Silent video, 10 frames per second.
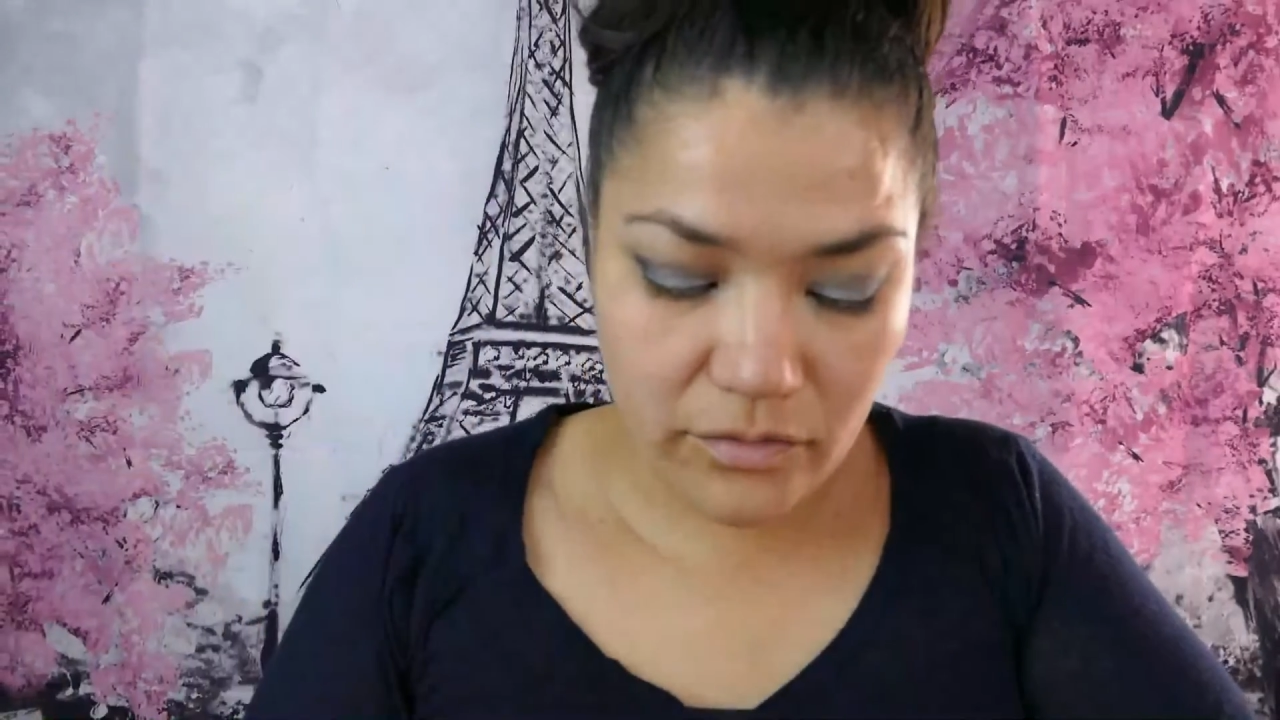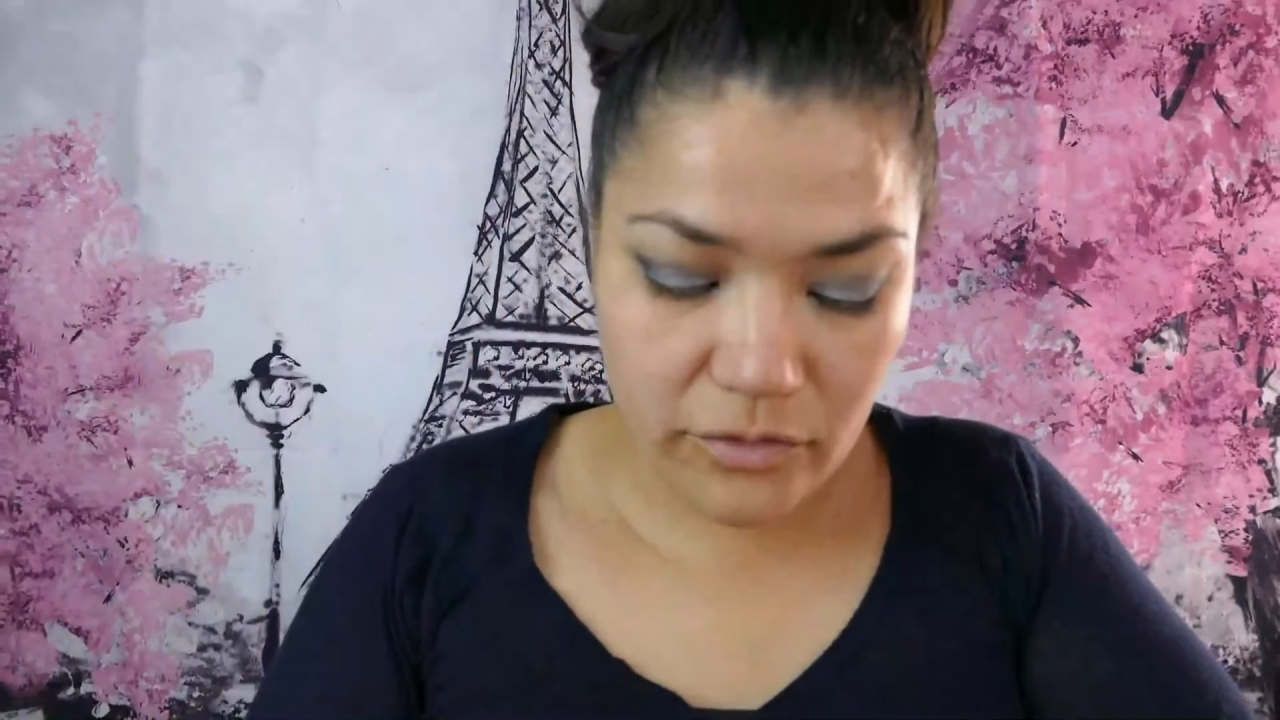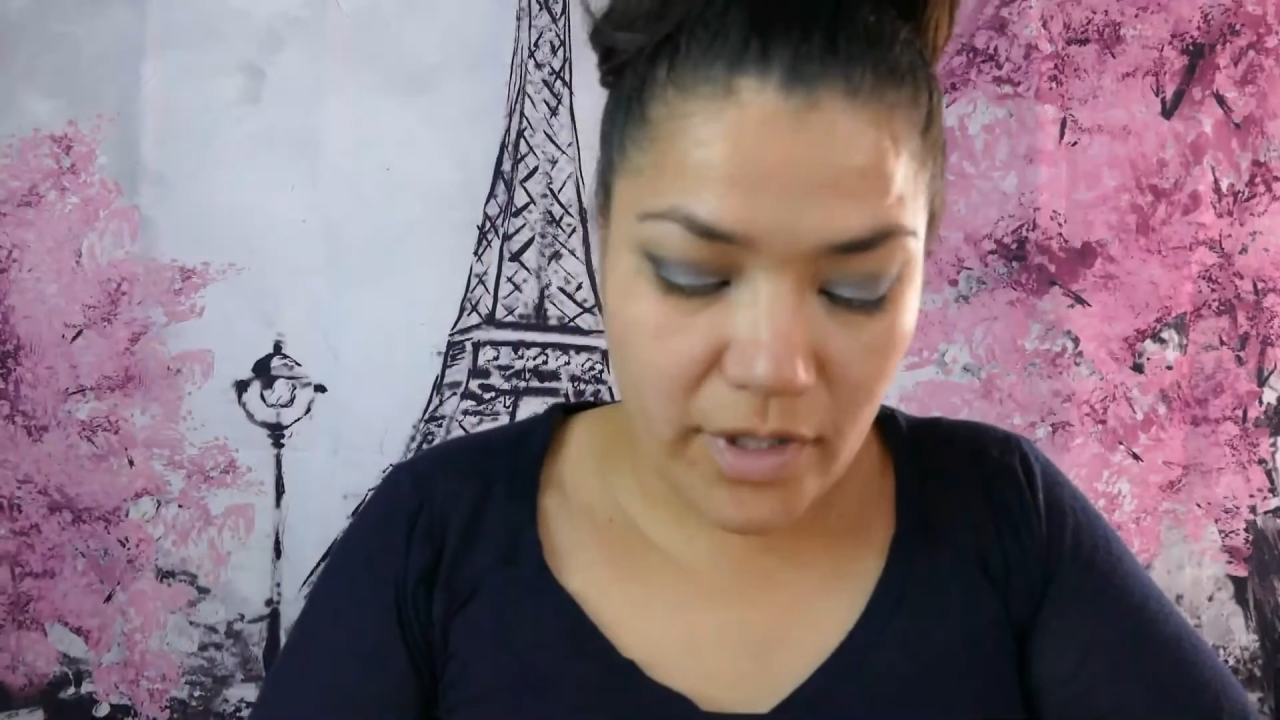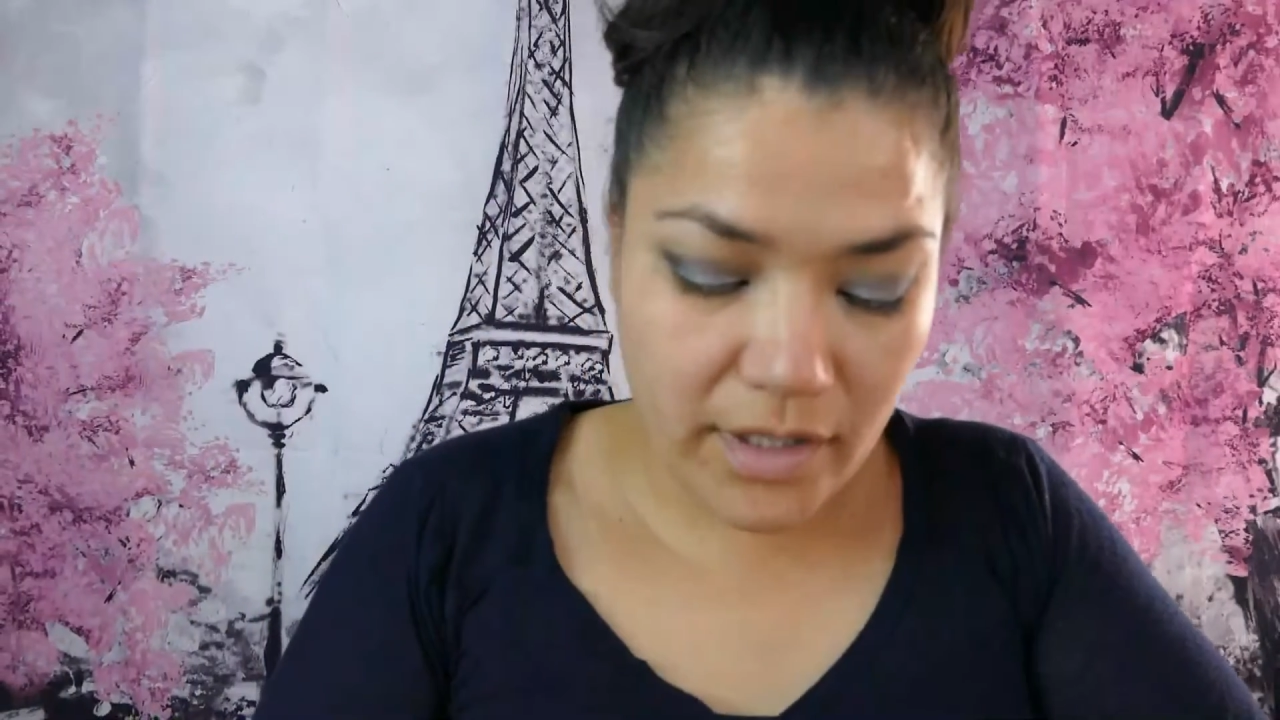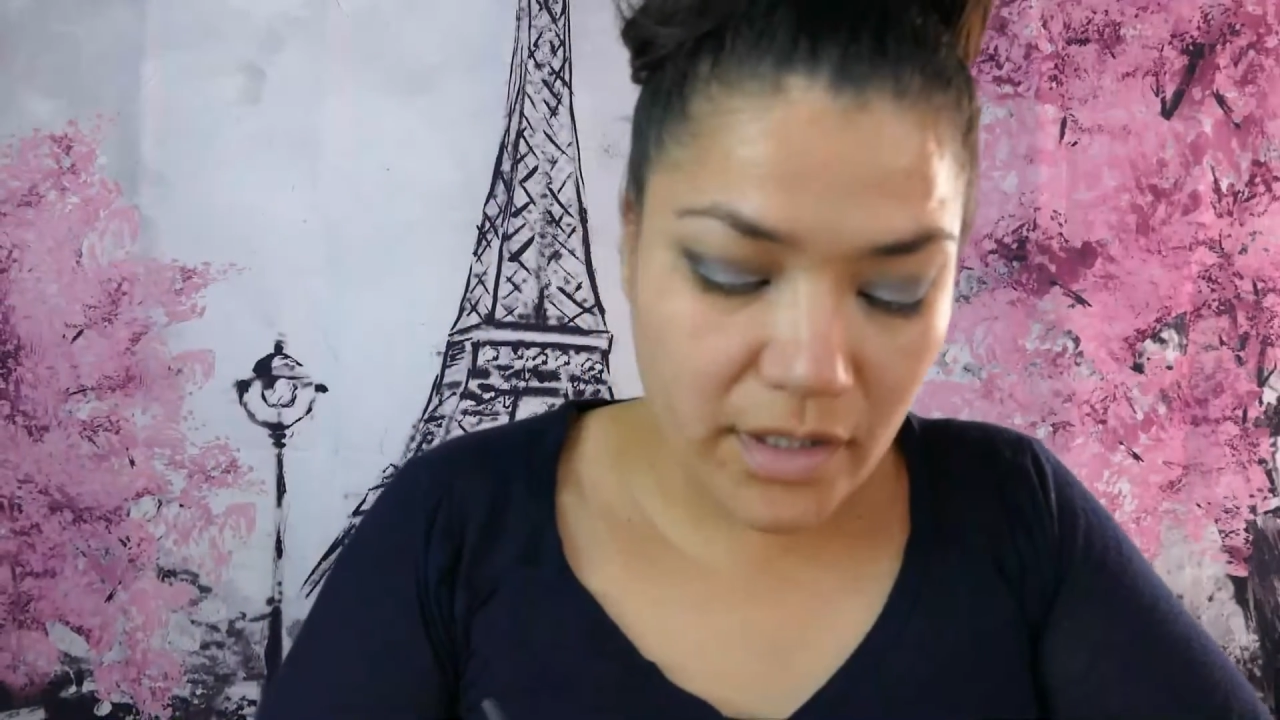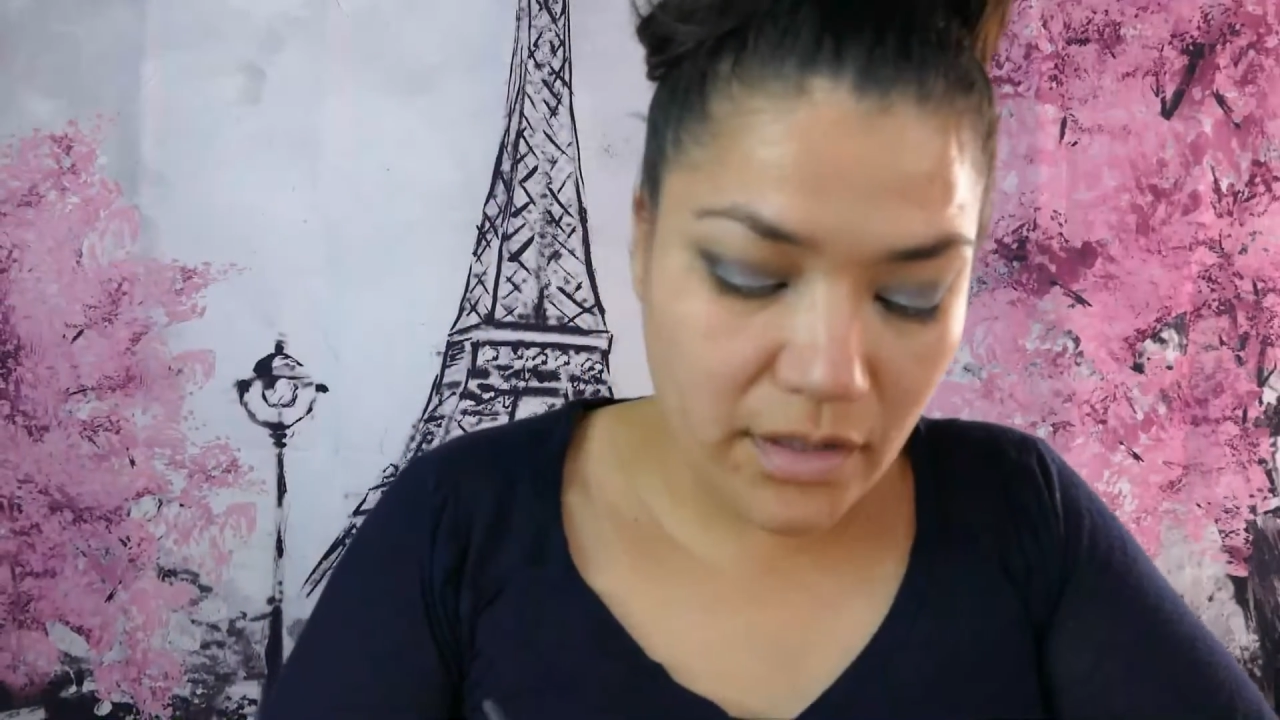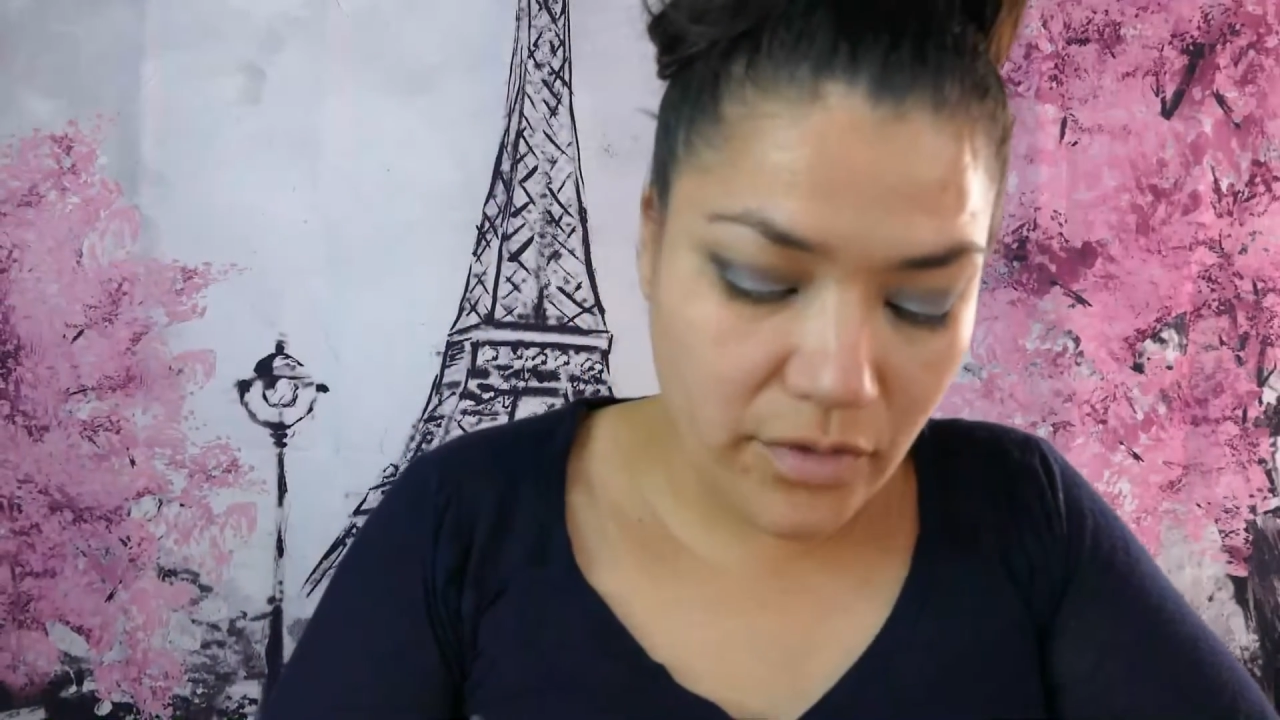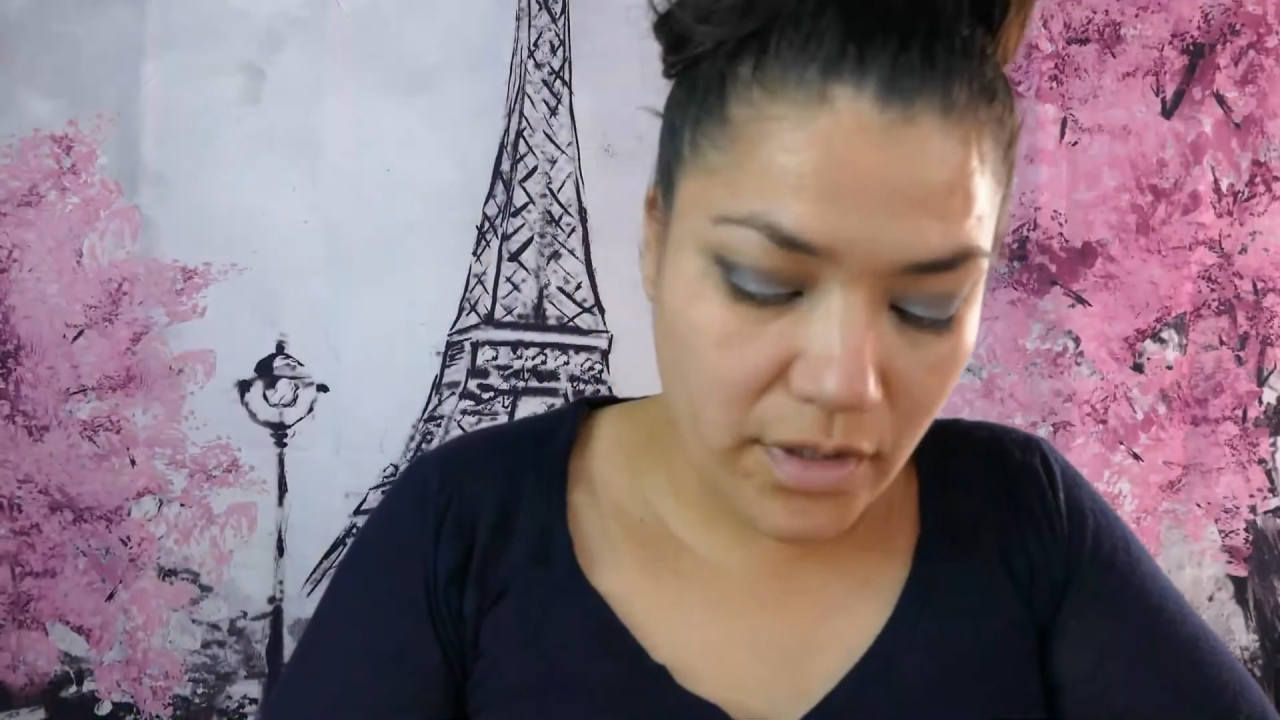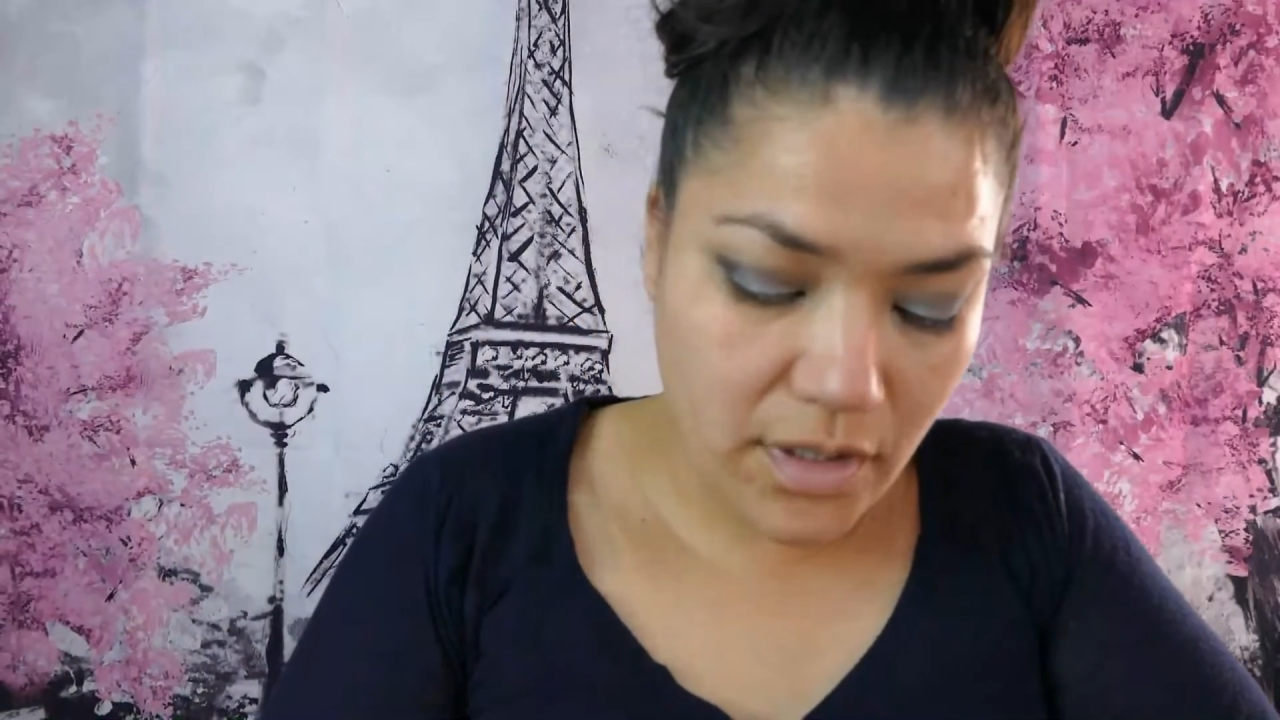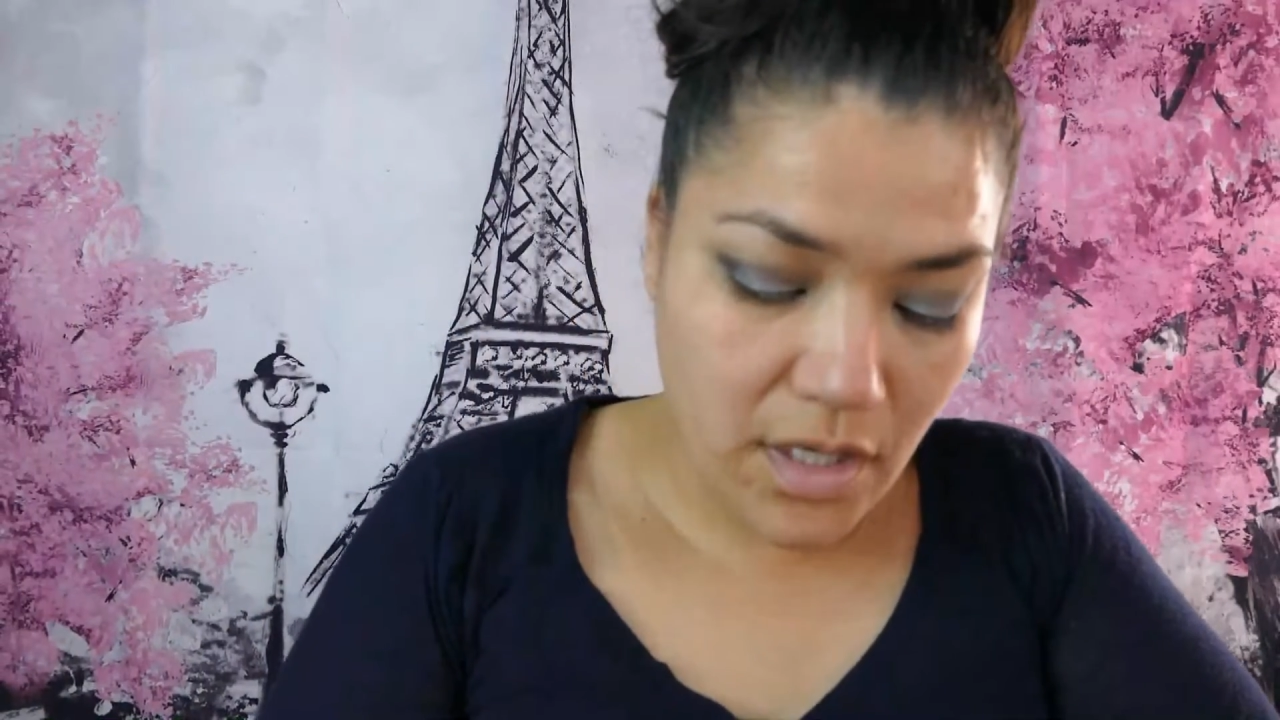Dragon
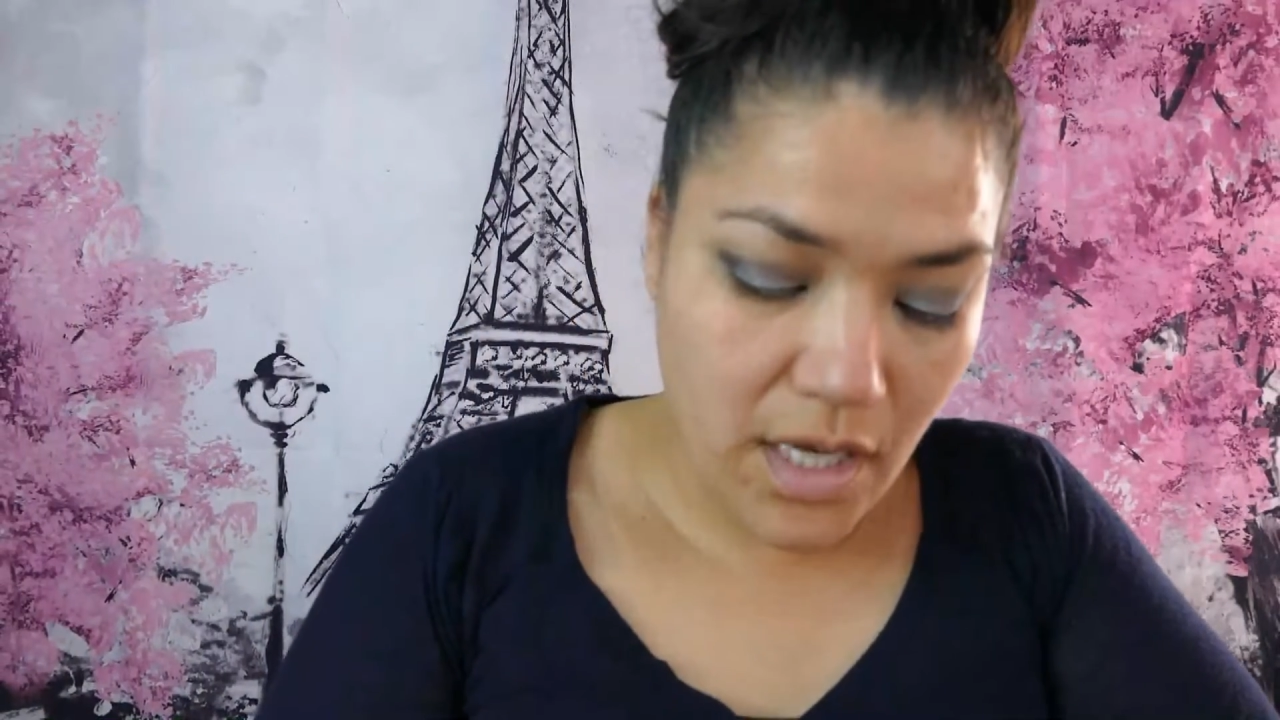one